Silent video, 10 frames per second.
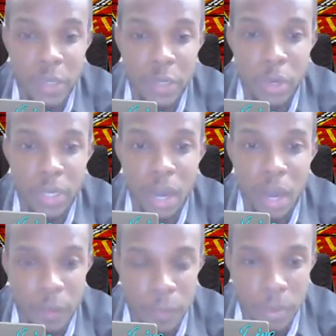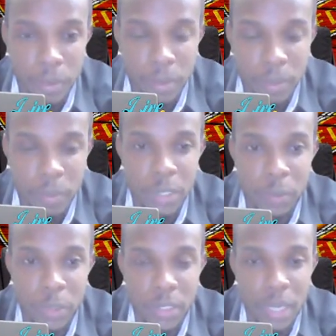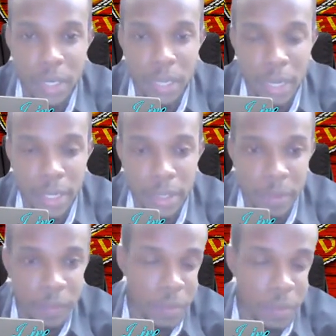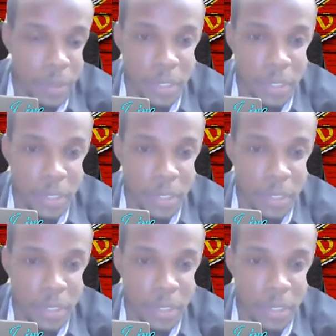You weren't awful, but it was just an ordinary performance.